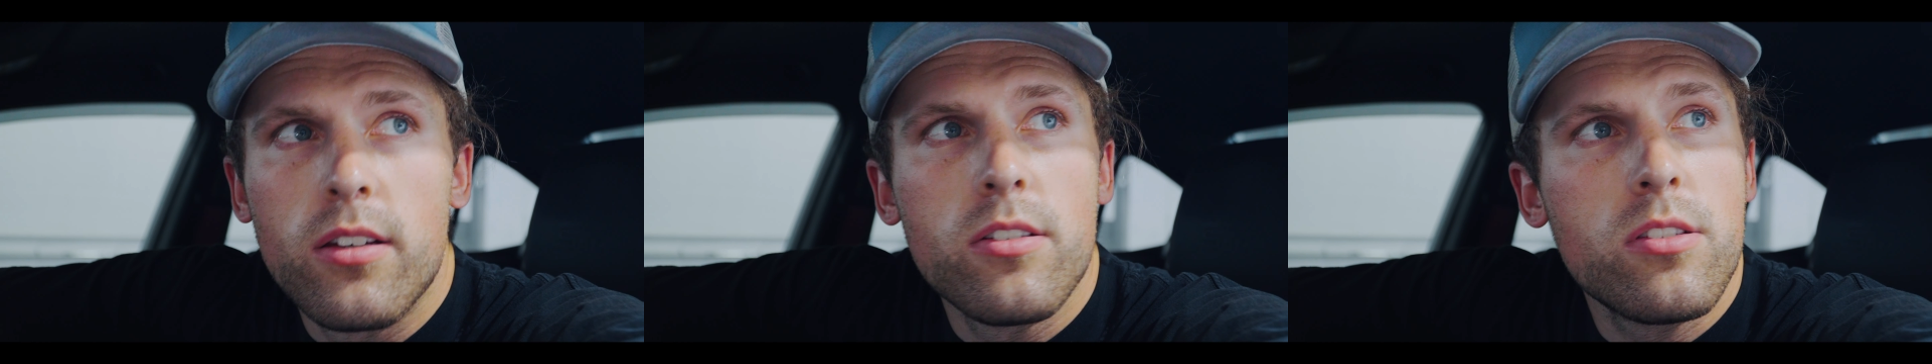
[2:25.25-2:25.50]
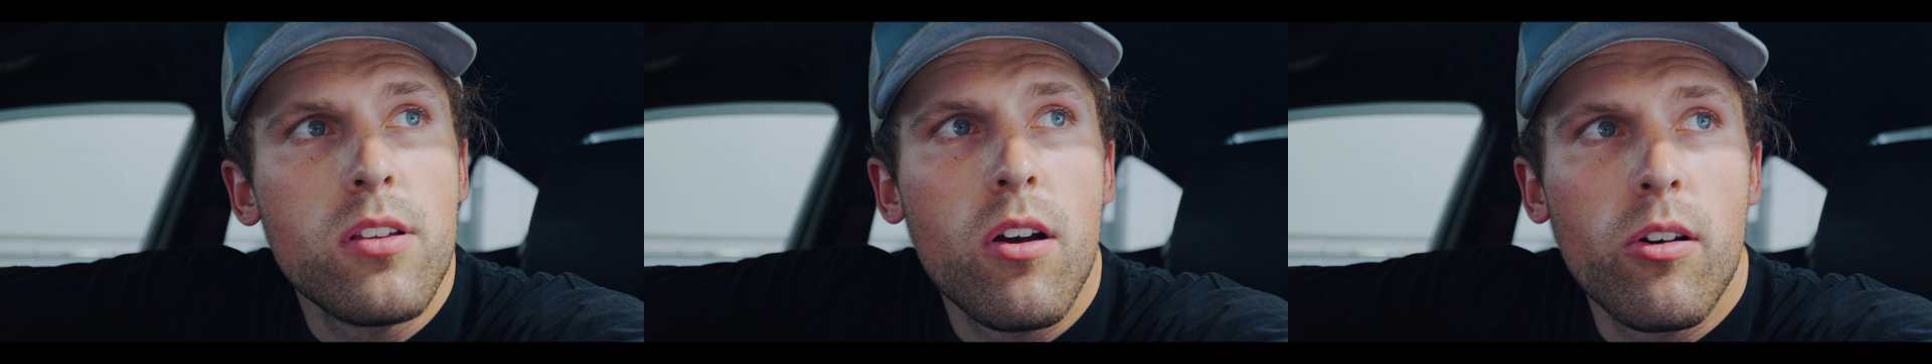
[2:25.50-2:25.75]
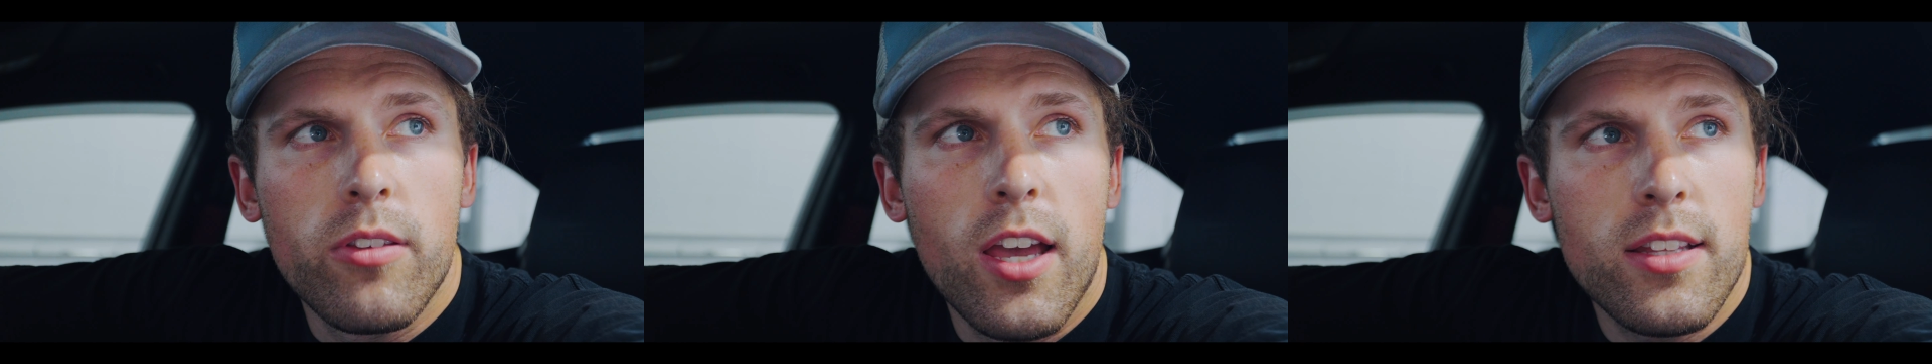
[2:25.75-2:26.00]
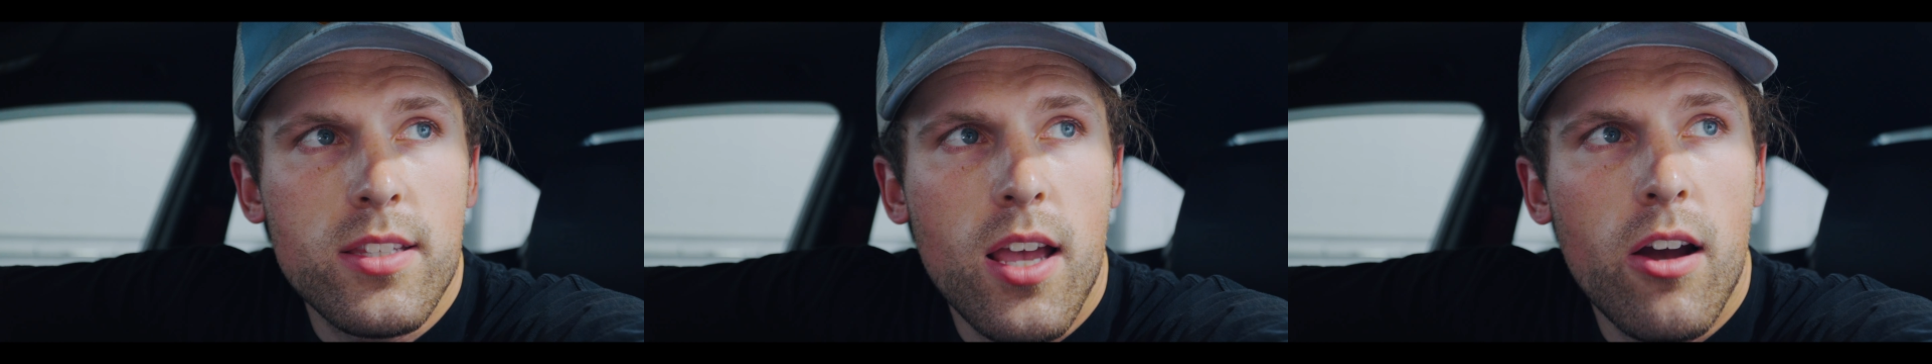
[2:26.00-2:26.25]
So
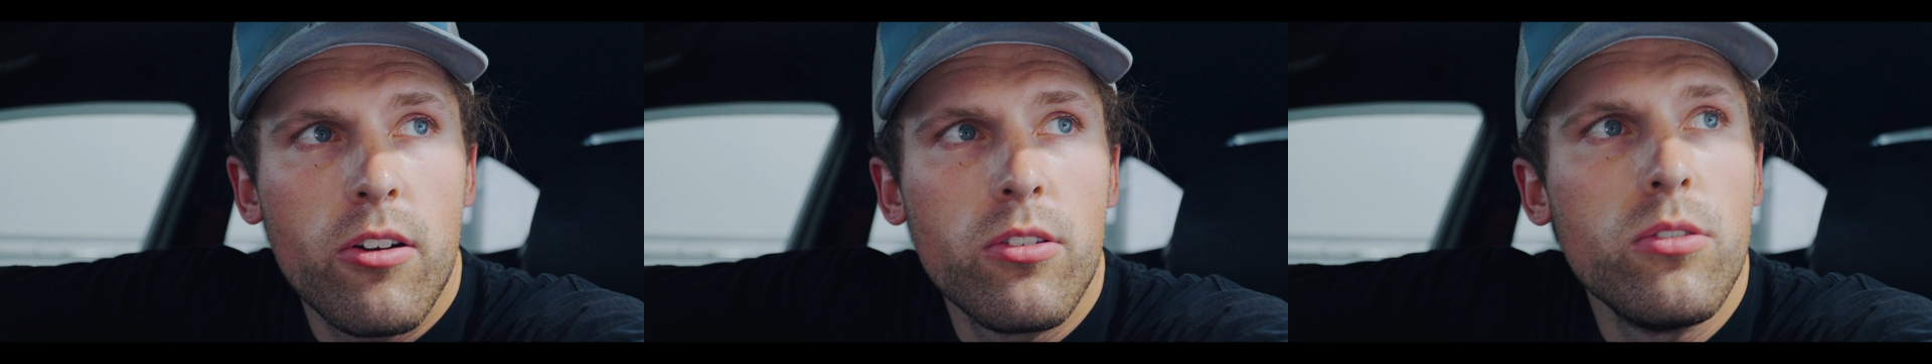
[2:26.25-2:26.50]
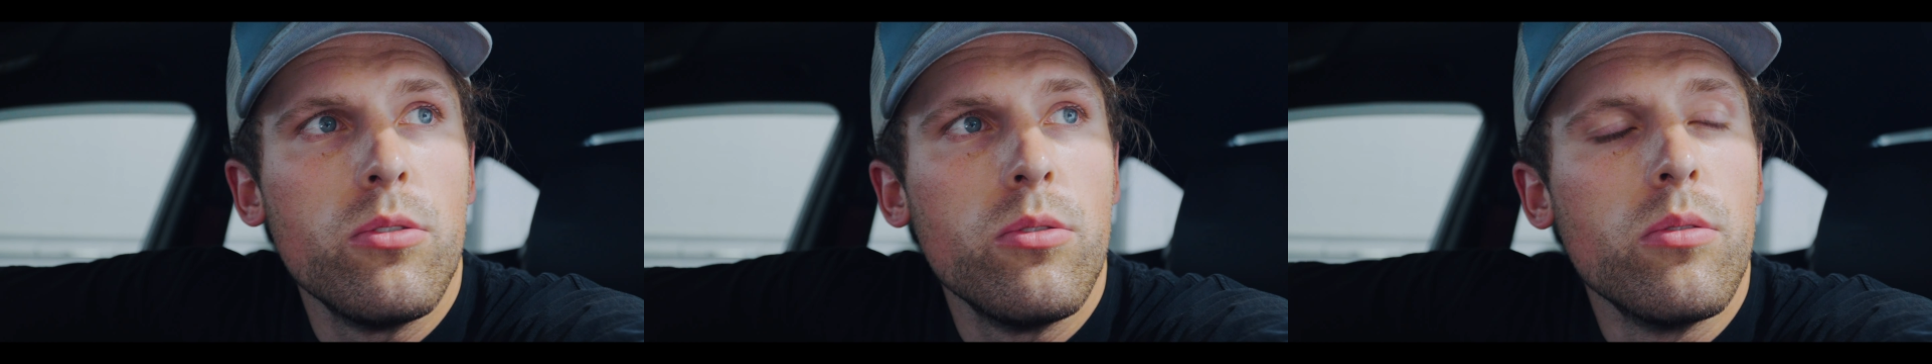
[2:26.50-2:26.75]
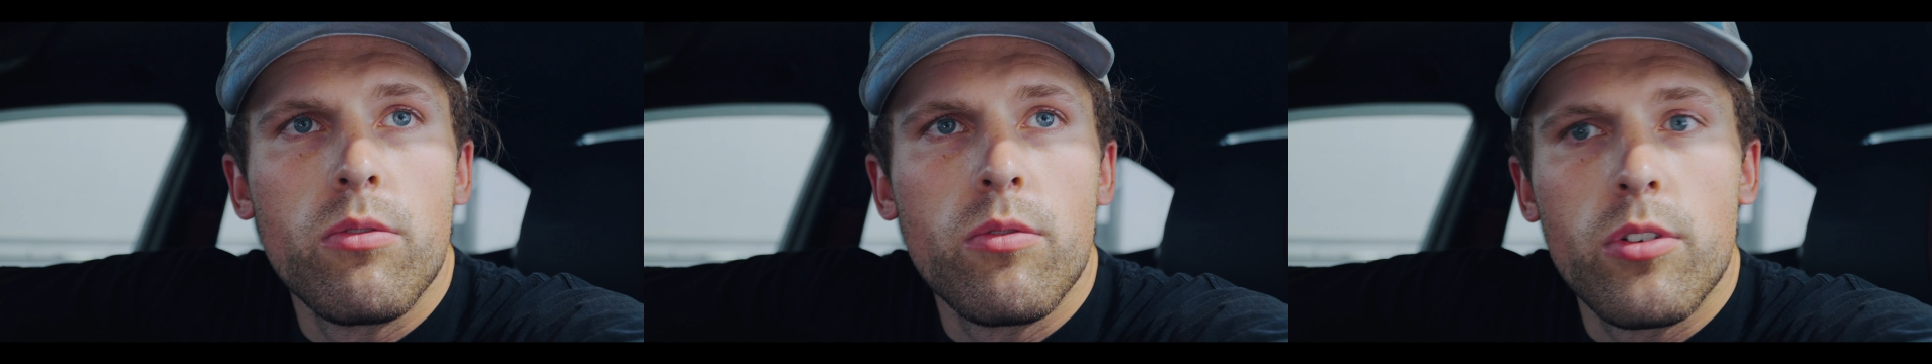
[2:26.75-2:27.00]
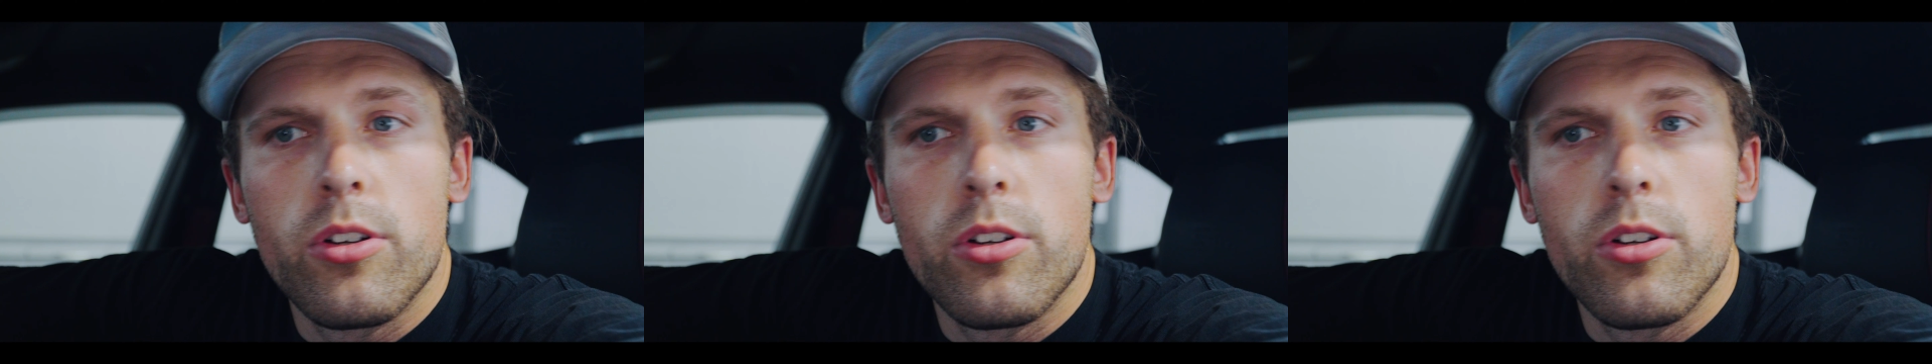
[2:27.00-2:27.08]
that's how you